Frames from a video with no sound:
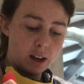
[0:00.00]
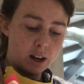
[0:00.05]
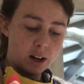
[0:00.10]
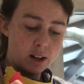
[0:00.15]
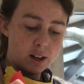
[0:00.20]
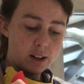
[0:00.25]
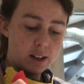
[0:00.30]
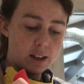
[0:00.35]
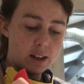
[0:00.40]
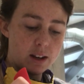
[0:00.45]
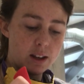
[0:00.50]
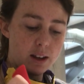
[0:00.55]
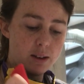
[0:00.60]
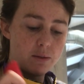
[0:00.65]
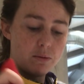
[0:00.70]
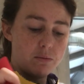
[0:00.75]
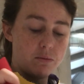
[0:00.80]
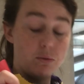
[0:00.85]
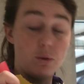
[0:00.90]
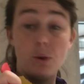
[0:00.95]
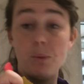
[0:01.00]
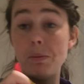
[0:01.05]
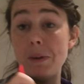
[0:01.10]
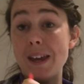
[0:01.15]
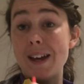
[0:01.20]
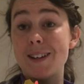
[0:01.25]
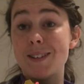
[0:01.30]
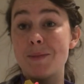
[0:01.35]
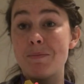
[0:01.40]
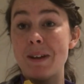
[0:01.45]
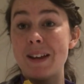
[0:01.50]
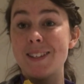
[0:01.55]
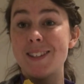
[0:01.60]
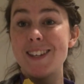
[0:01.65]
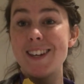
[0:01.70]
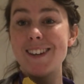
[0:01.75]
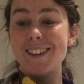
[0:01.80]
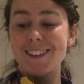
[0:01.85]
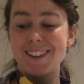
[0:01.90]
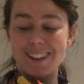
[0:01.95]
there and it won't be as
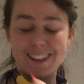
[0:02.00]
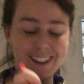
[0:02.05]
messy.